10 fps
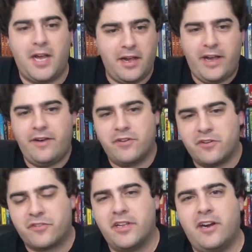I have it
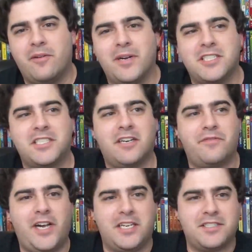over there on my
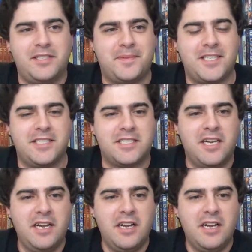shelf actually because